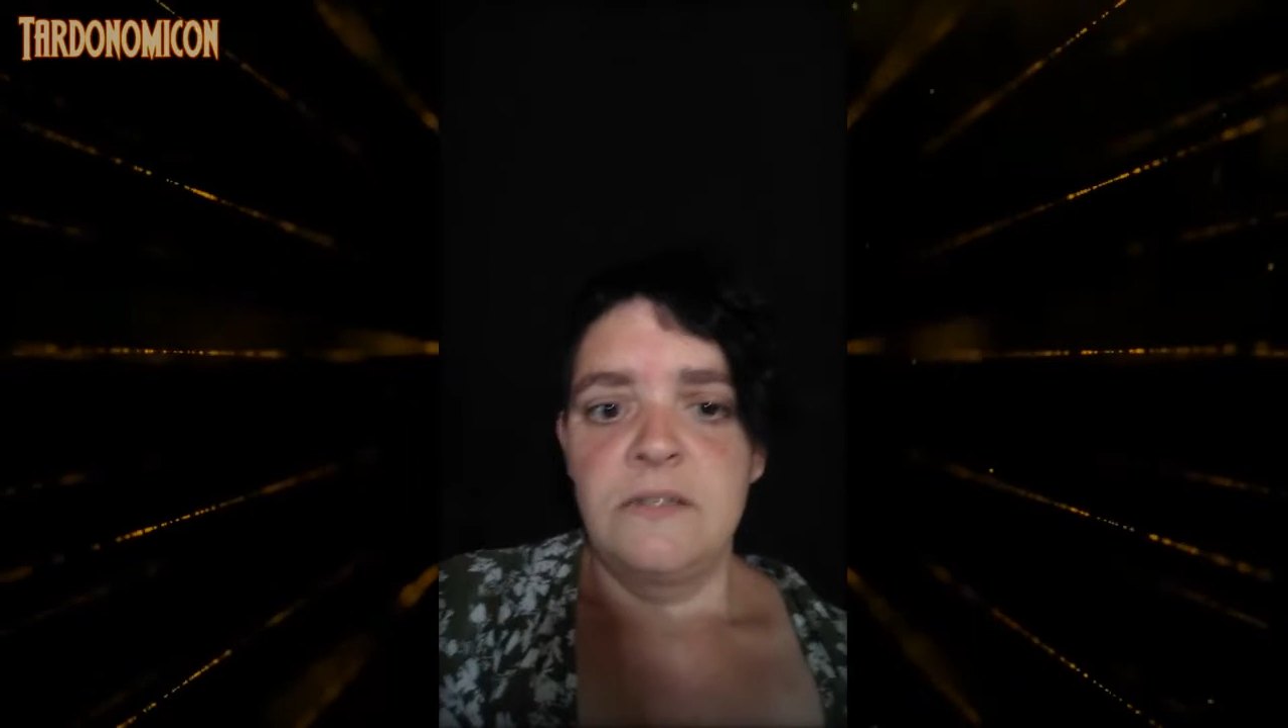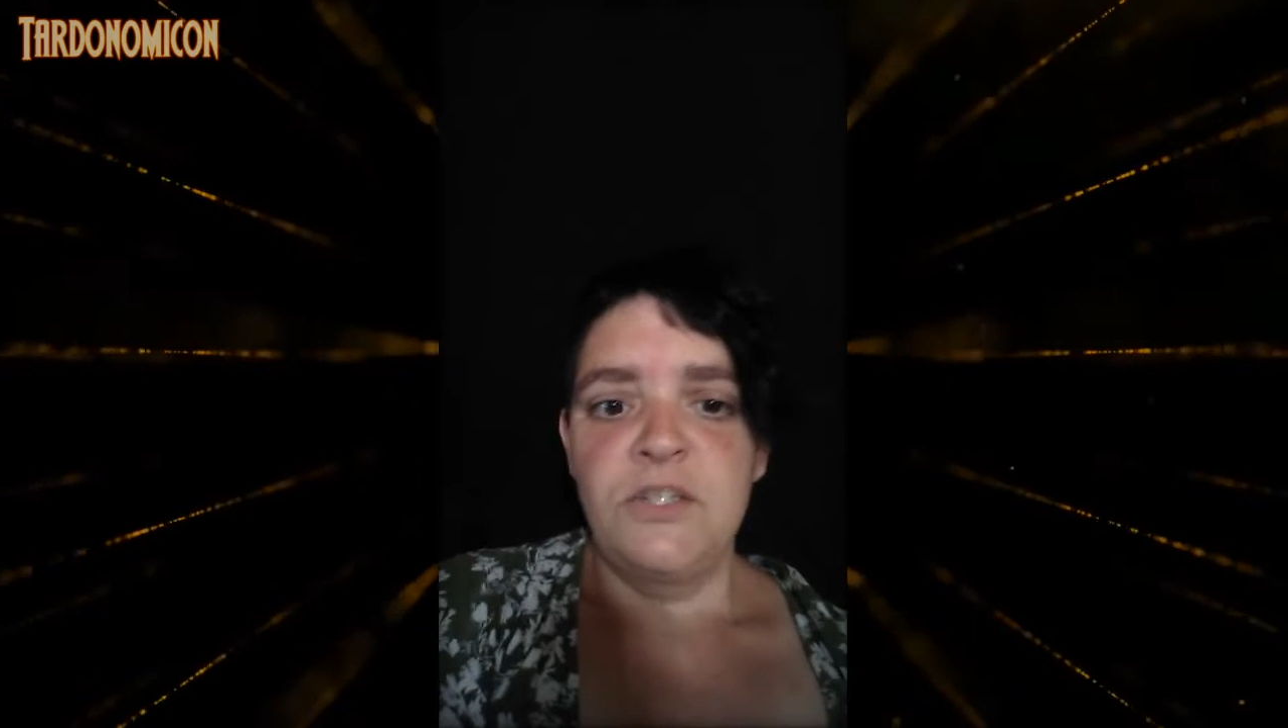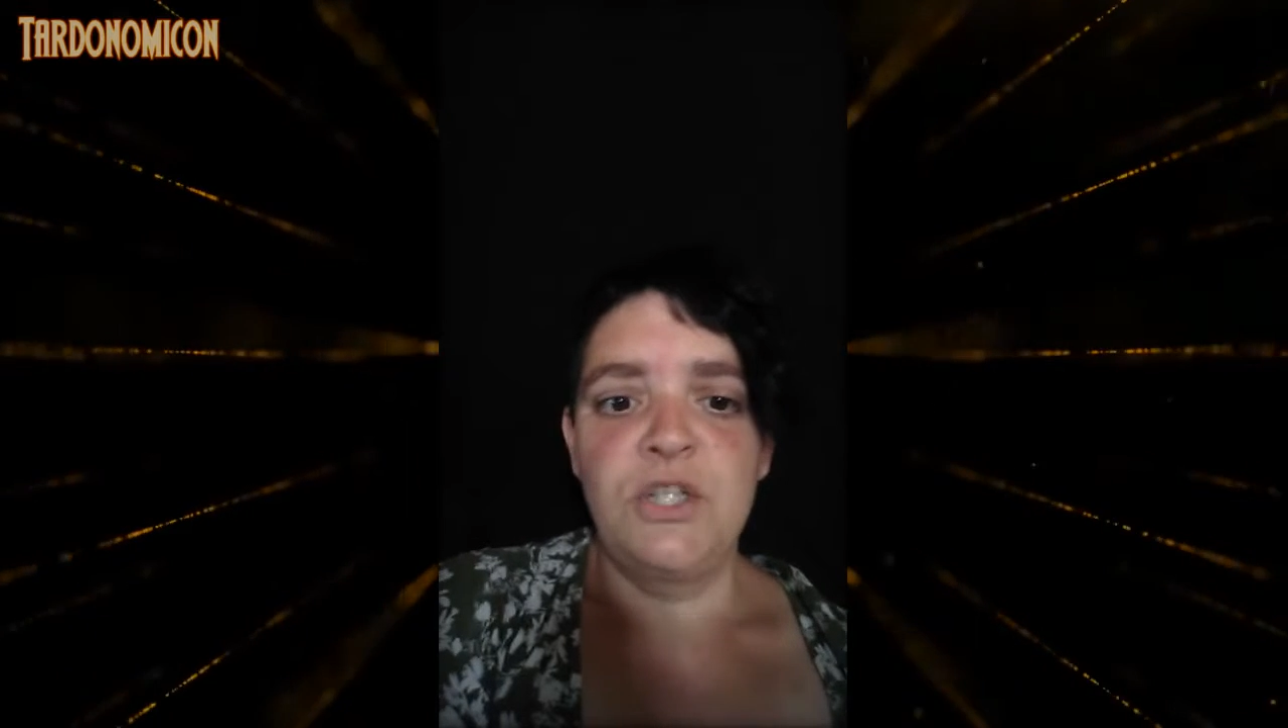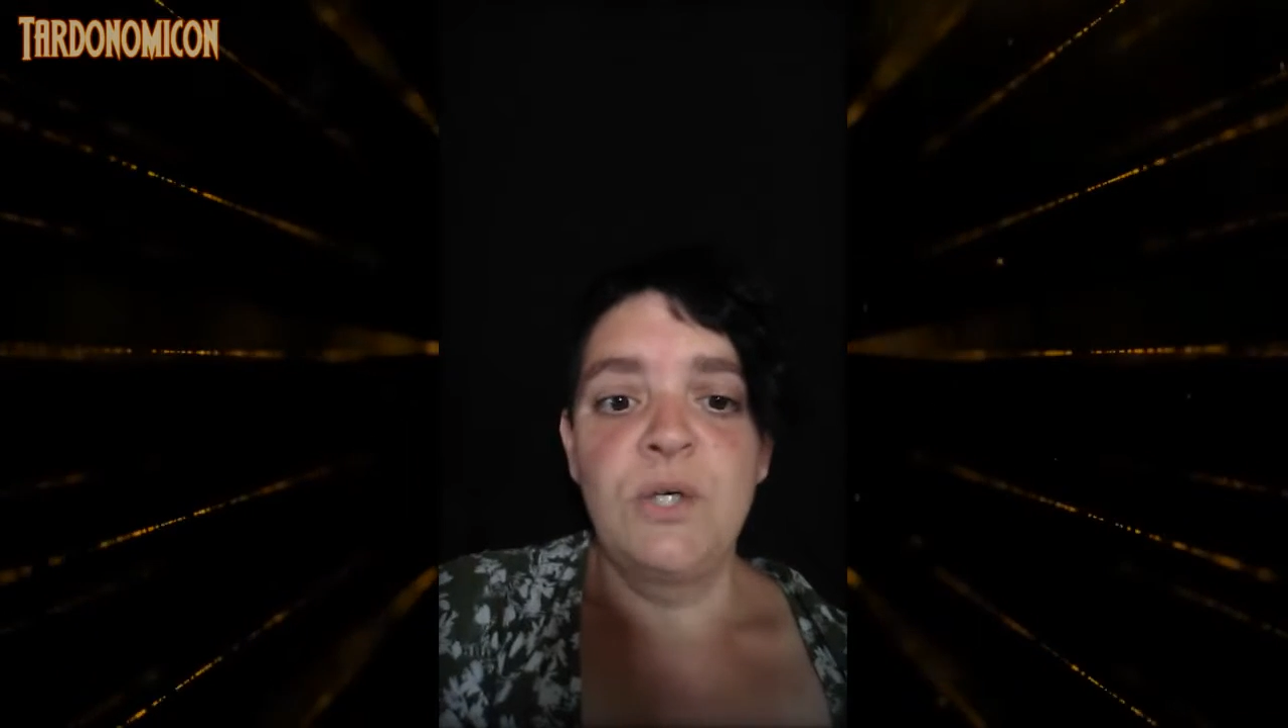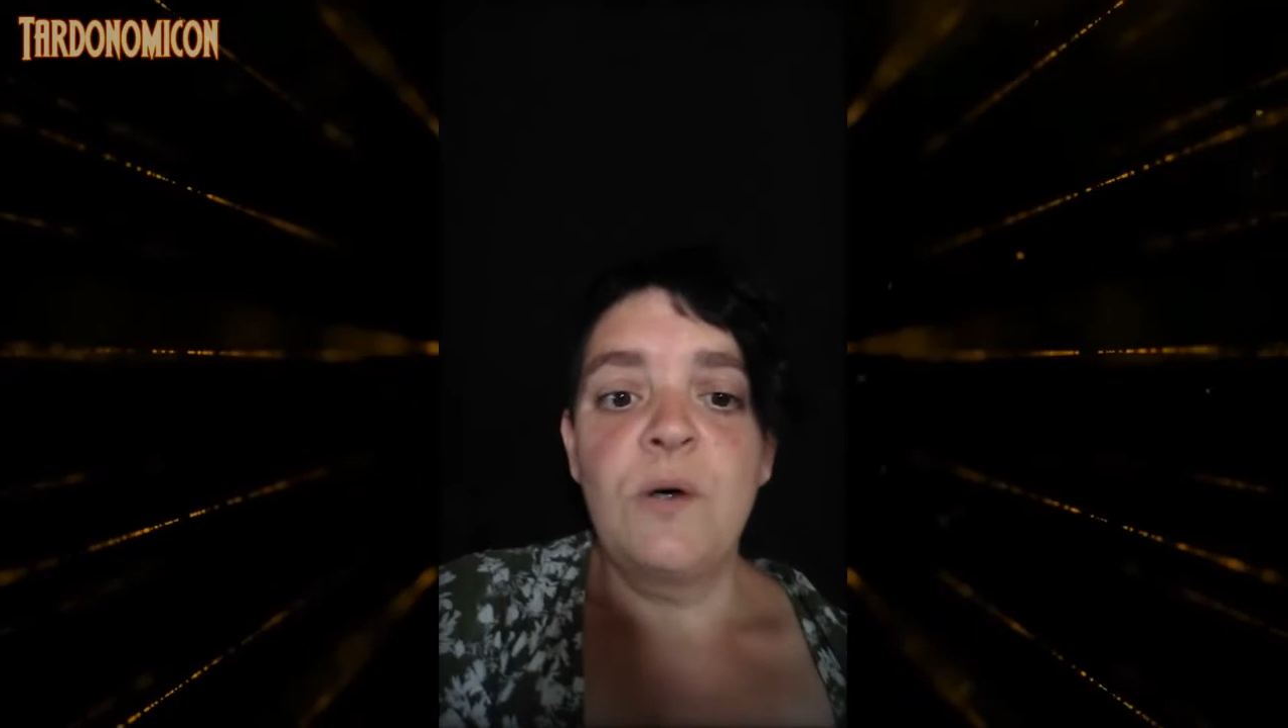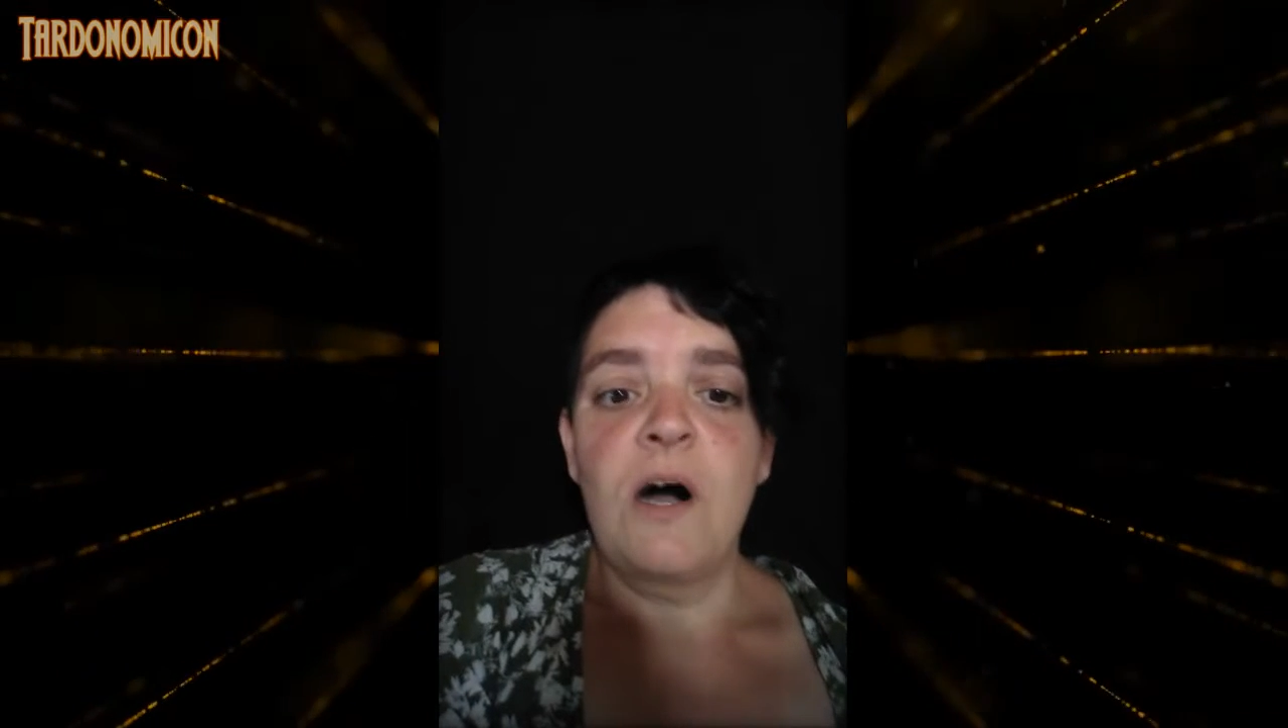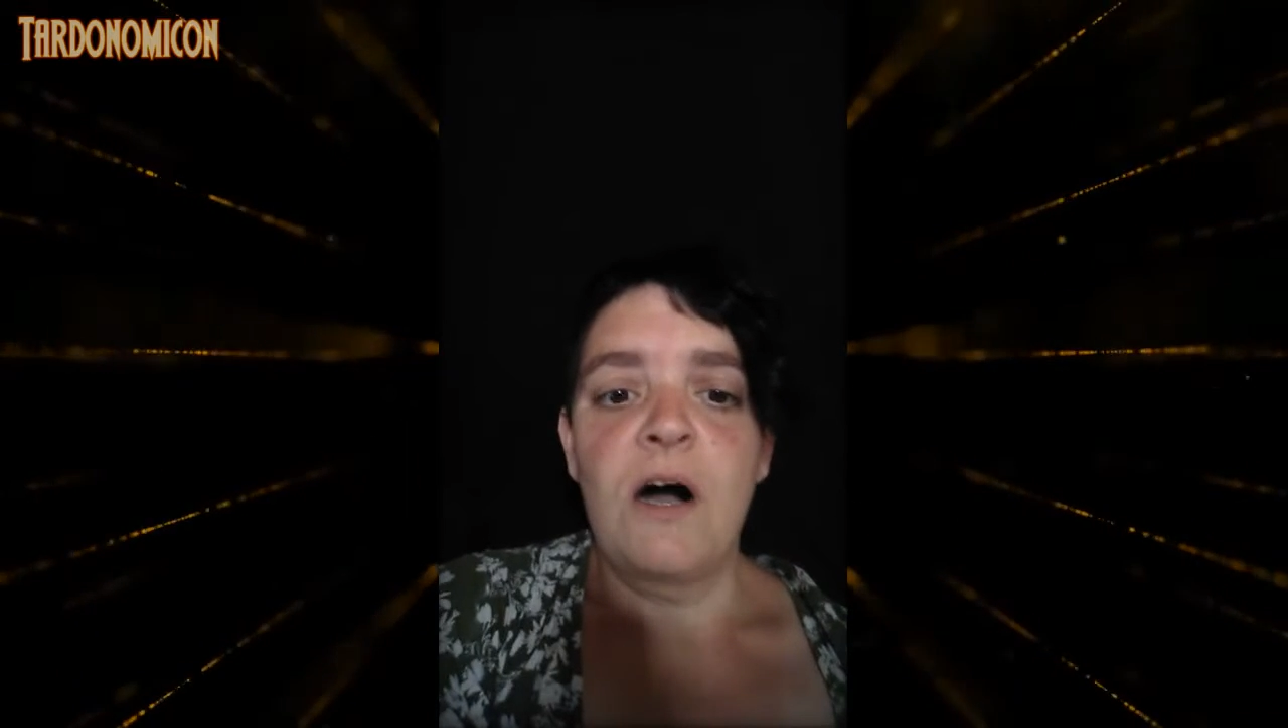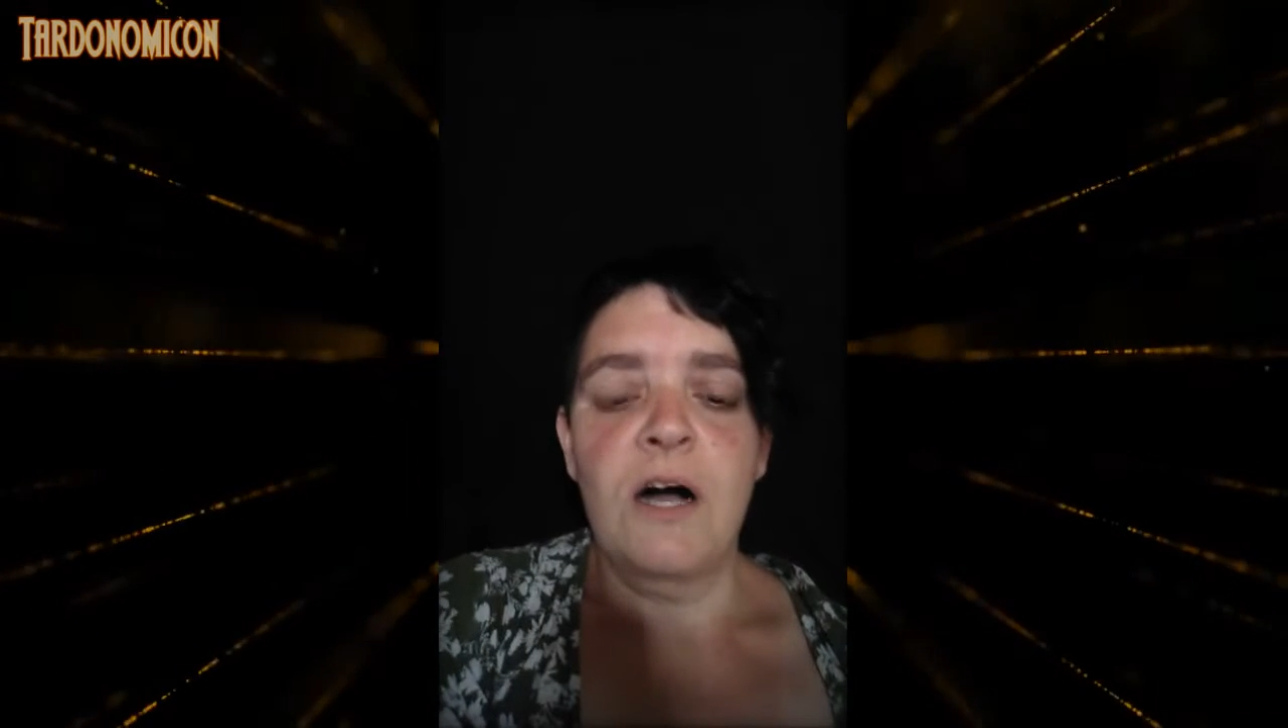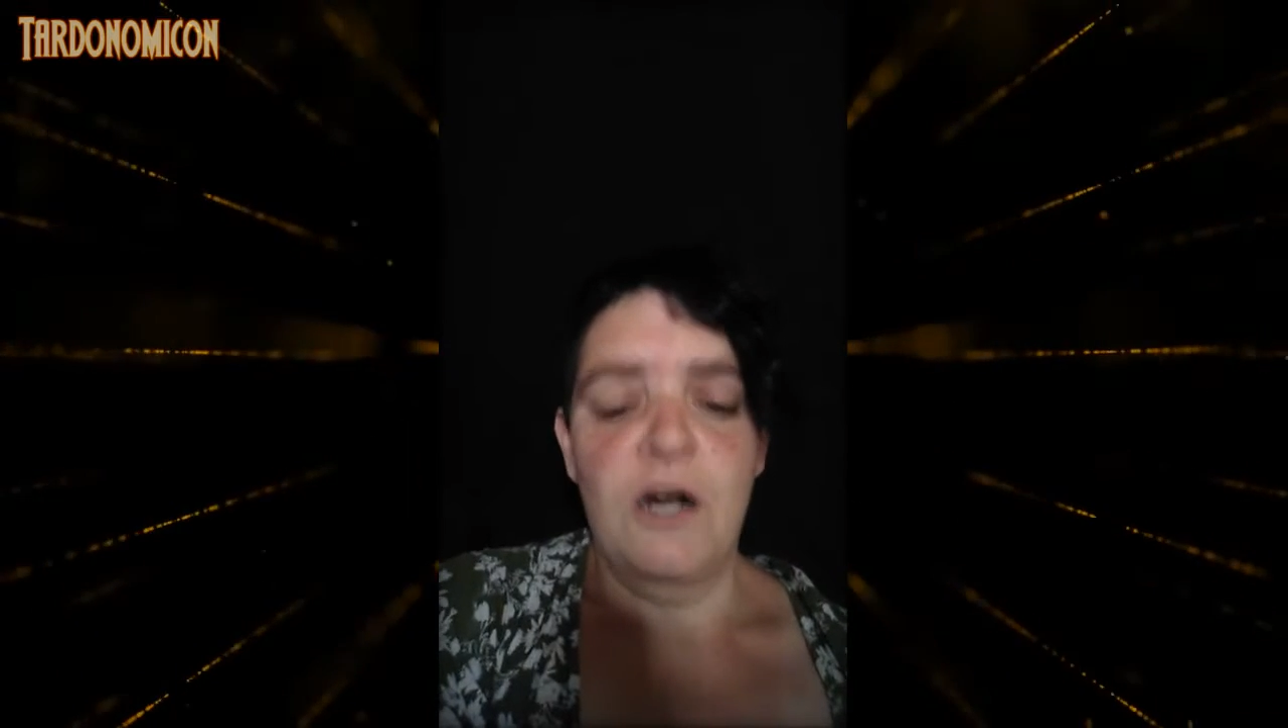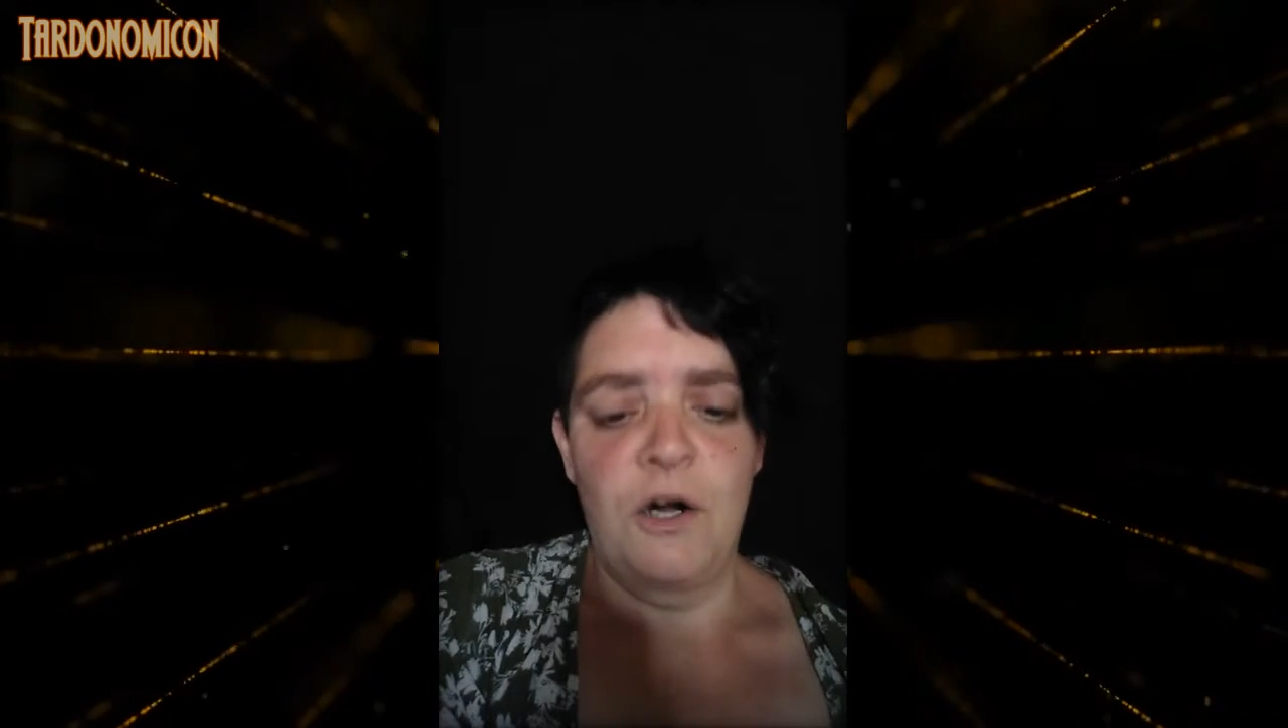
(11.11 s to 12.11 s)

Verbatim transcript: You are